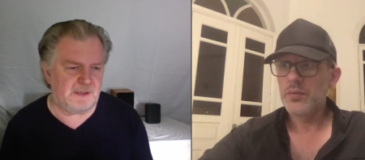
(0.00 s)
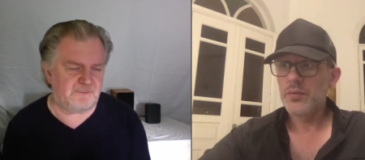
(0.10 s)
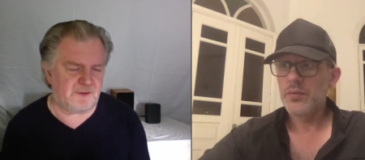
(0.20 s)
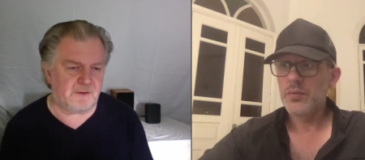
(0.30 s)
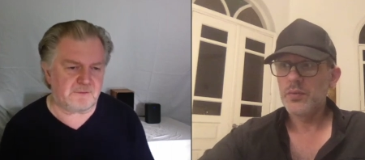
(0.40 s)
Speaker 1: I mean,
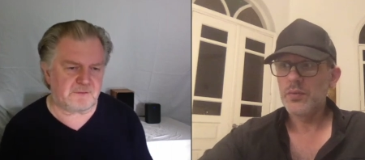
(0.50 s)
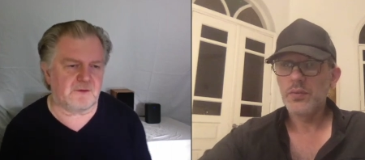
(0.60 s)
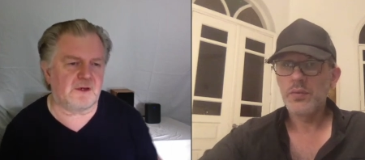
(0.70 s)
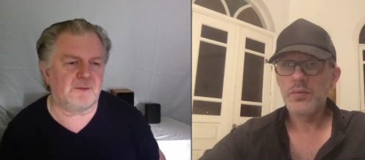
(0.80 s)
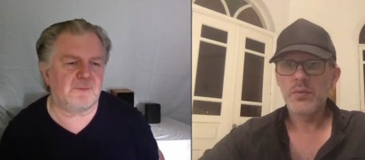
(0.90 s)
you've touched
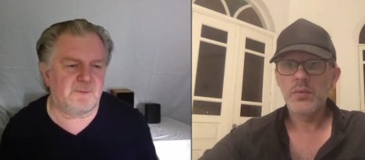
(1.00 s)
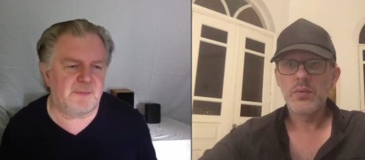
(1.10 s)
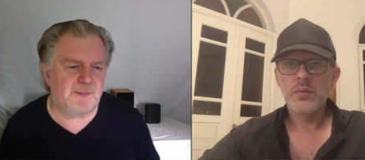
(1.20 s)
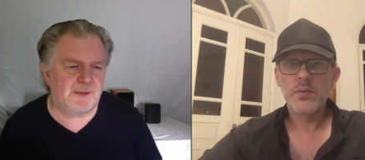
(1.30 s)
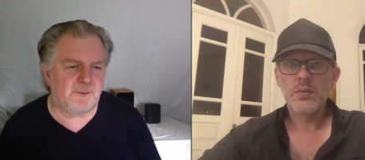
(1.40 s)
on it, but
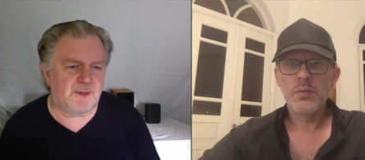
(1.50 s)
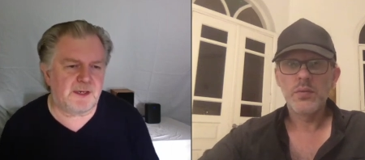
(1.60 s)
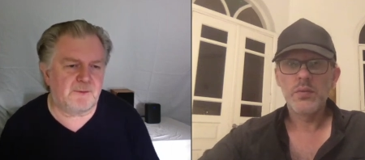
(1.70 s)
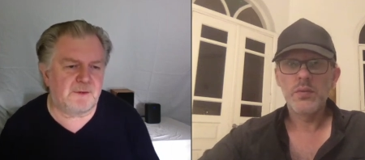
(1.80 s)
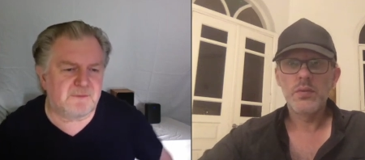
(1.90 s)
maybe you want to
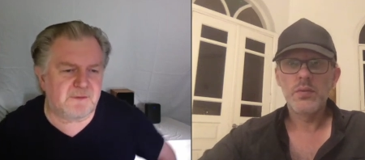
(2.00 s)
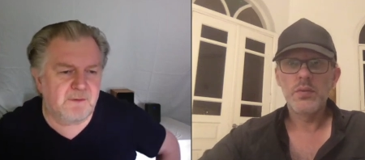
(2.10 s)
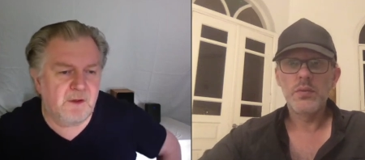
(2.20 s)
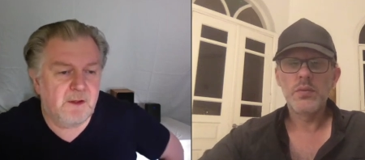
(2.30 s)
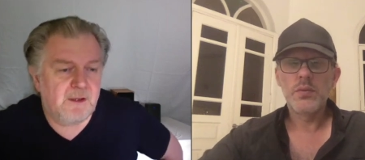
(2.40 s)
go into
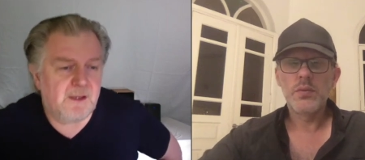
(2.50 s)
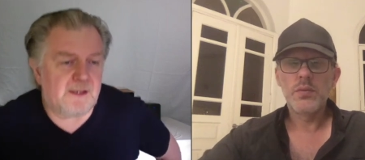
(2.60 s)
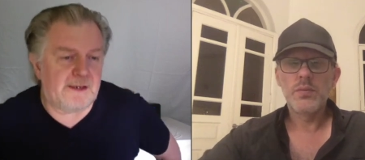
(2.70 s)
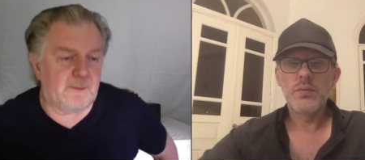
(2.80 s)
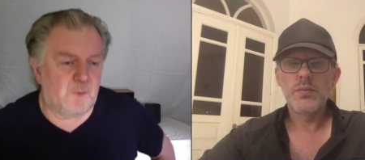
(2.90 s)
a
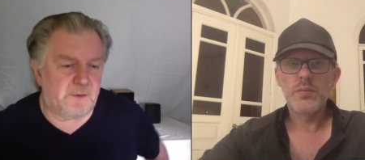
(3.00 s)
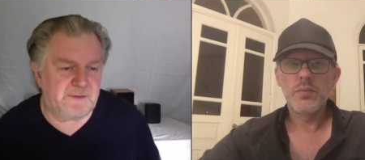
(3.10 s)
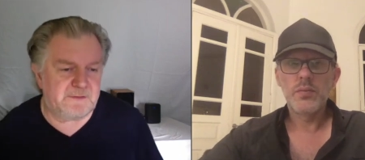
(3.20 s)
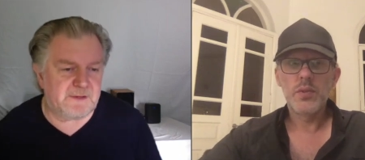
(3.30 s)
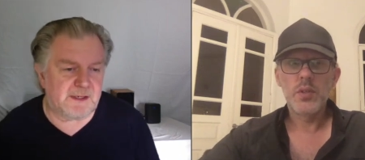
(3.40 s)
little more
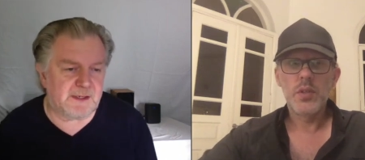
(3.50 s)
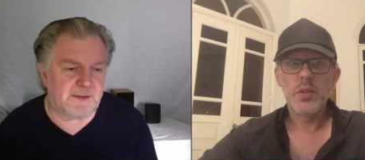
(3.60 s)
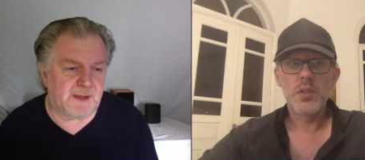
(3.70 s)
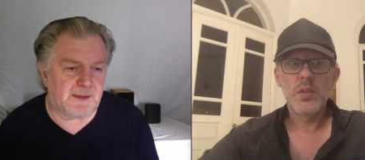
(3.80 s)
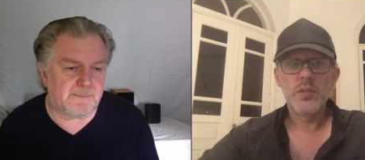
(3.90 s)
detail
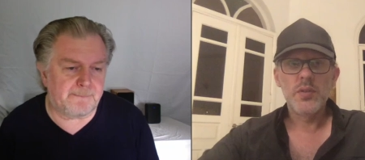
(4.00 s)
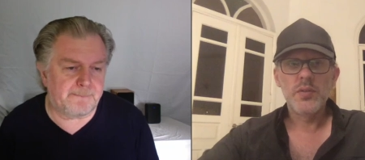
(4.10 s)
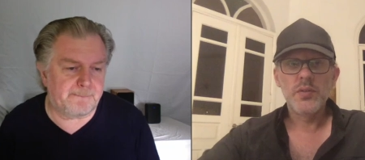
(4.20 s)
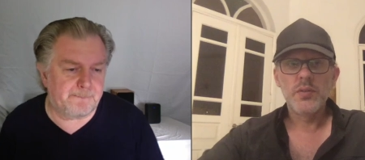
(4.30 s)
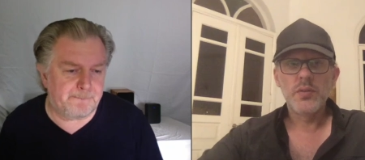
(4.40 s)
in that.
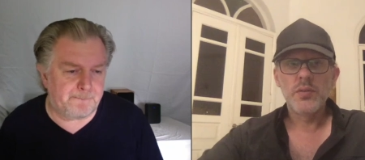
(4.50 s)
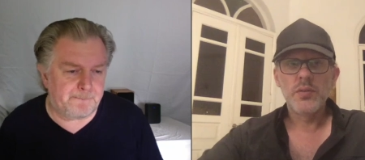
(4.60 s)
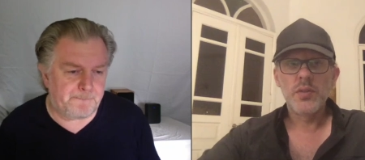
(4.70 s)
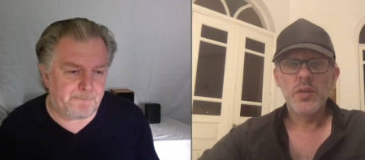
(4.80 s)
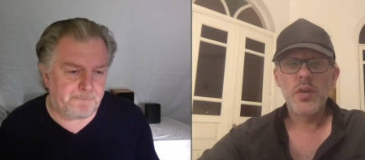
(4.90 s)

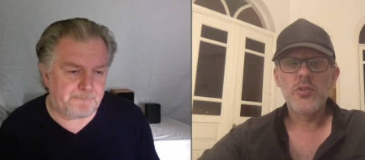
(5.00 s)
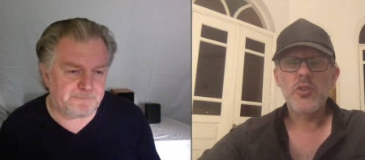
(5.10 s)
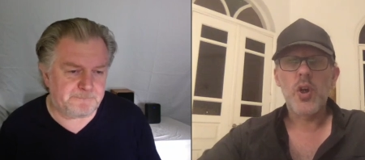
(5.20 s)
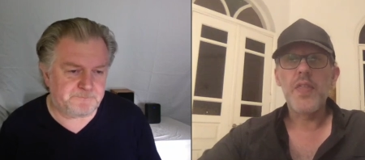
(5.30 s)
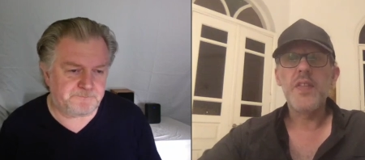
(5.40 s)

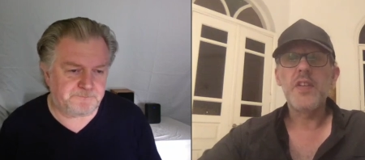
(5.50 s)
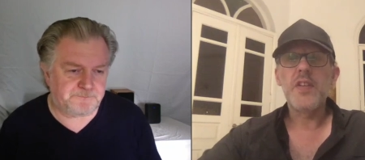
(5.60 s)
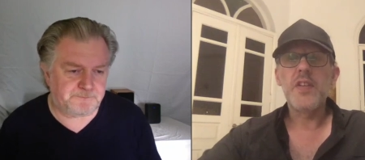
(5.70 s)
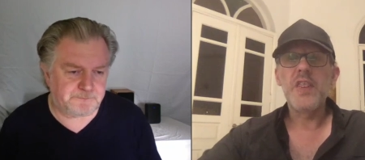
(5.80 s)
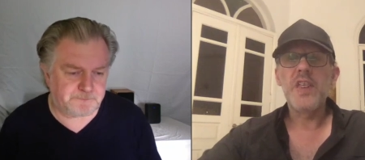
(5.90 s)
So I think
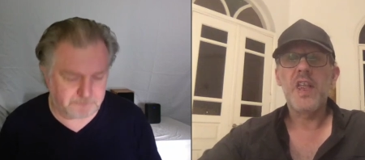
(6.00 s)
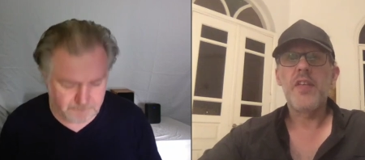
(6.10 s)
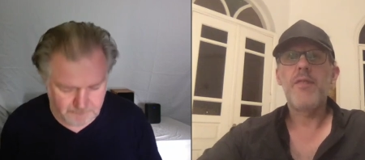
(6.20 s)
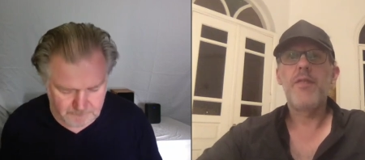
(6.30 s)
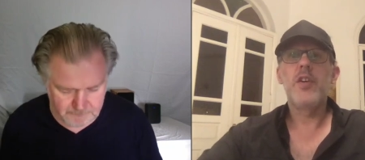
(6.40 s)
there's
Speaker 2: three things. I
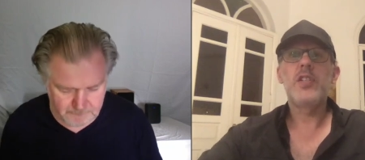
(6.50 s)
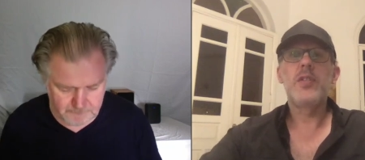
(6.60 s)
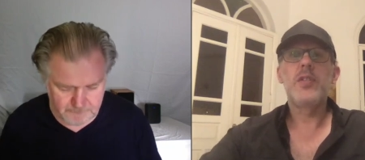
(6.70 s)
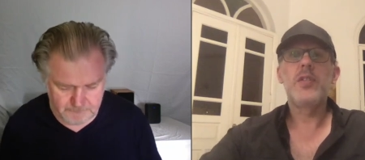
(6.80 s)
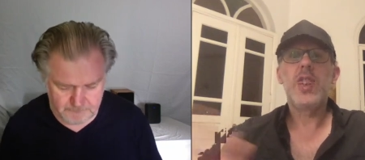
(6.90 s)
think
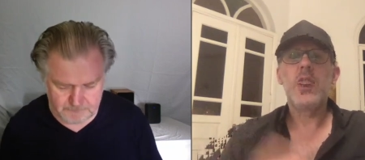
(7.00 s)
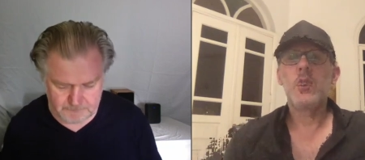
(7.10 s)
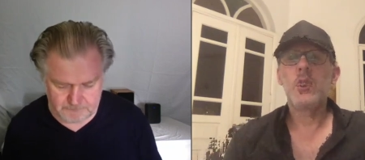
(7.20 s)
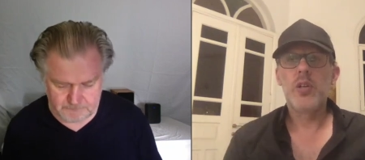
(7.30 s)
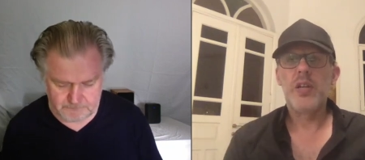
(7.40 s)
first of all, they're
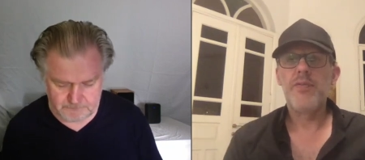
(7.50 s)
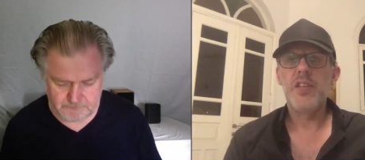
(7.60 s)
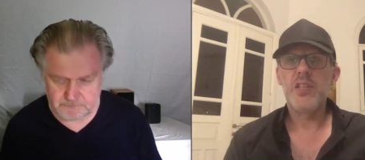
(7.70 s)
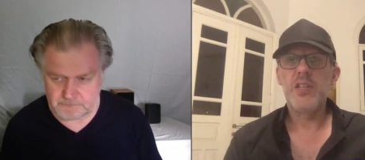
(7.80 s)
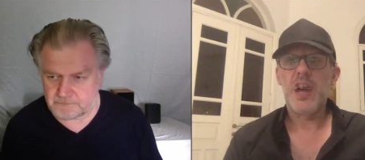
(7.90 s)
all looking for
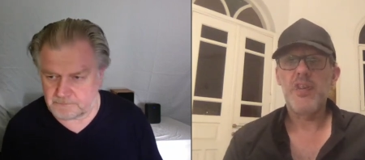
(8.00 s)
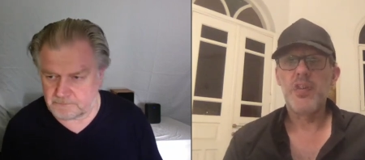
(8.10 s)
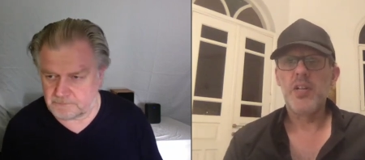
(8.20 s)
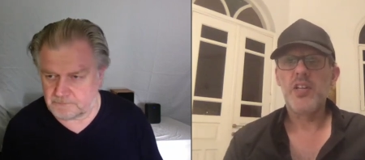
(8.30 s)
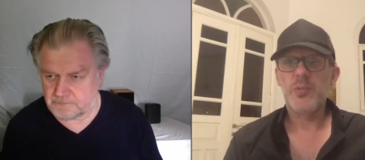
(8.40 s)
this
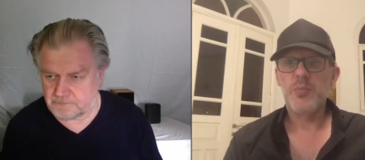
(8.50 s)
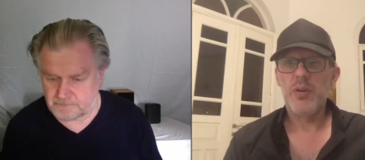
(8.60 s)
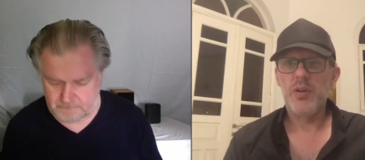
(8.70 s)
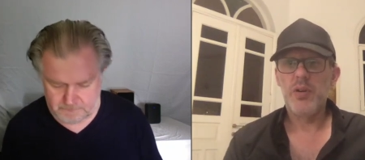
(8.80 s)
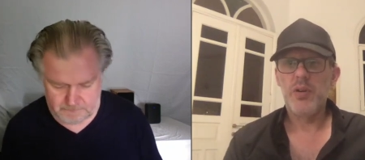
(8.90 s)
memorable
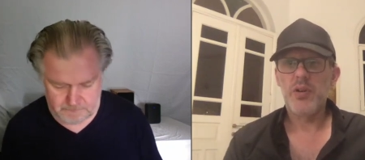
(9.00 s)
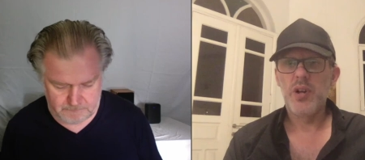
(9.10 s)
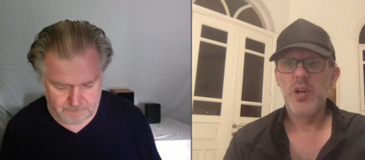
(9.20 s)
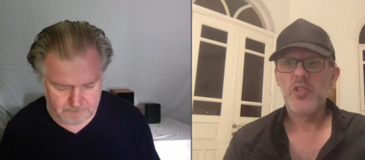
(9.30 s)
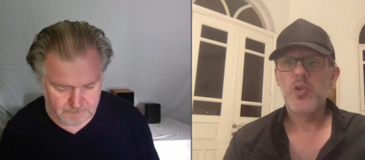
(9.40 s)
experience
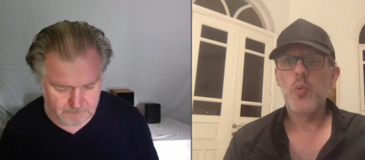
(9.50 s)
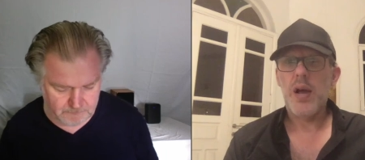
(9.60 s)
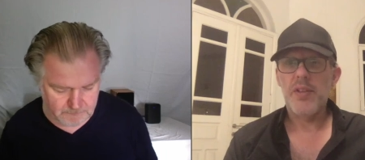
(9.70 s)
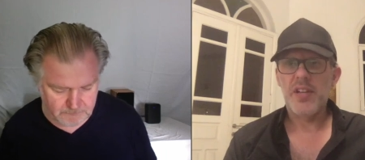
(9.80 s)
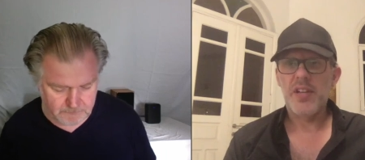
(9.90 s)
to
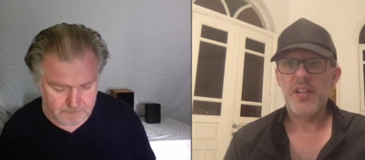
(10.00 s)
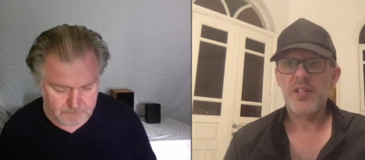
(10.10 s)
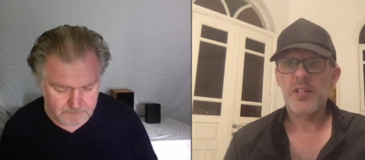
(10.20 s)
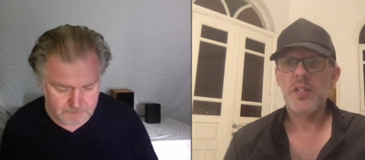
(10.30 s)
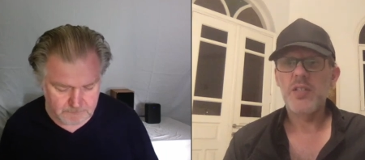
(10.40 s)
wow the
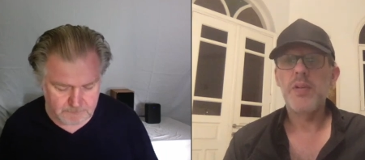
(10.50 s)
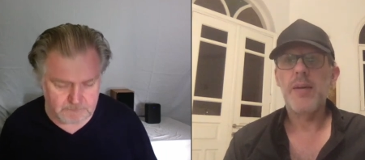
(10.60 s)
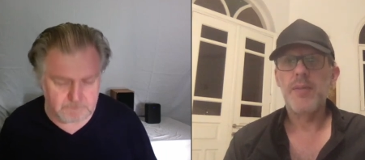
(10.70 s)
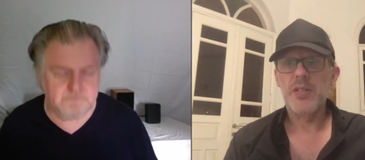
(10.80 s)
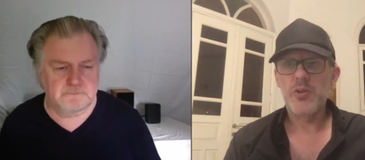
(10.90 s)
guests, to
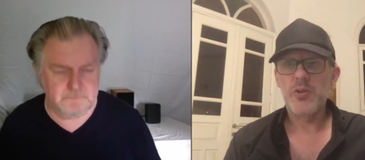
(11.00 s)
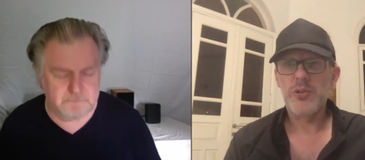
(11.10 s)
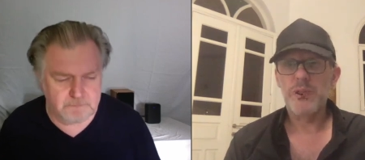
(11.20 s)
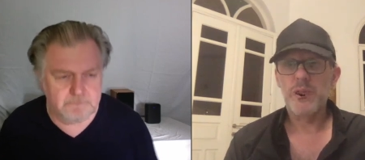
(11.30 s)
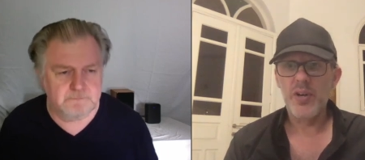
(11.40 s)
become a
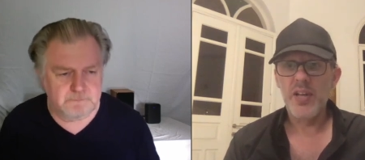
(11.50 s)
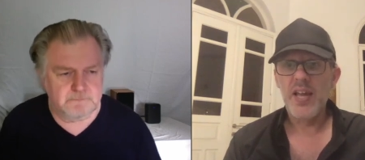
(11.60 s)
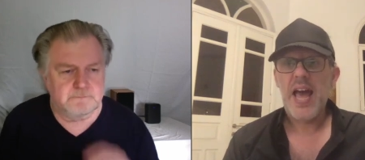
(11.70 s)
talking point.